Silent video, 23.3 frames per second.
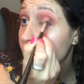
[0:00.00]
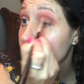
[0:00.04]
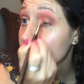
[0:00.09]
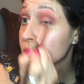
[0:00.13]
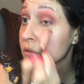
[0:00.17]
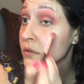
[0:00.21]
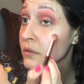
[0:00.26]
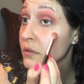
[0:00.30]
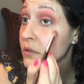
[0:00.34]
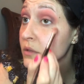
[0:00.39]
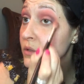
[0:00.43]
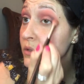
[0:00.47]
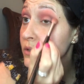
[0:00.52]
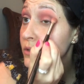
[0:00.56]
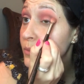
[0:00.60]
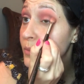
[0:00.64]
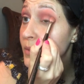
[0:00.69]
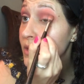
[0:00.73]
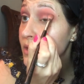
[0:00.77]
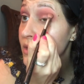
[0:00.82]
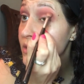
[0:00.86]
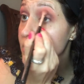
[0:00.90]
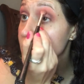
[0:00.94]
And a little
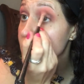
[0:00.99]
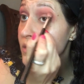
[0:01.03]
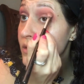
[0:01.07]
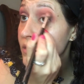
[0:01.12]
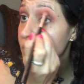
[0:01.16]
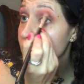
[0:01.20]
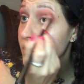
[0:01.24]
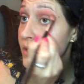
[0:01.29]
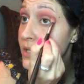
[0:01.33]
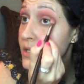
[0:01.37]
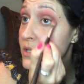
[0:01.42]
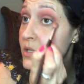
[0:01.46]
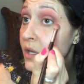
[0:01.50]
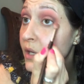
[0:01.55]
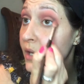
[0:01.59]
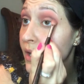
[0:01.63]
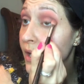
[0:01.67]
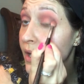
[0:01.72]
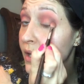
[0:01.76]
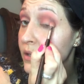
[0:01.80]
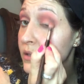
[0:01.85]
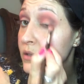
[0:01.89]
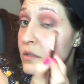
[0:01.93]
bit into the crease, I
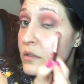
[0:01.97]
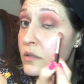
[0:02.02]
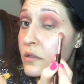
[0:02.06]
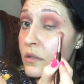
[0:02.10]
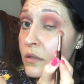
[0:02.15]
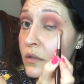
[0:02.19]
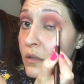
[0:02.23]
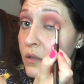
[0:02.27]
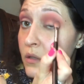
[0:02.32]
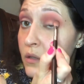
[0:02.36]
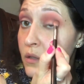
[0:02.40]
guess.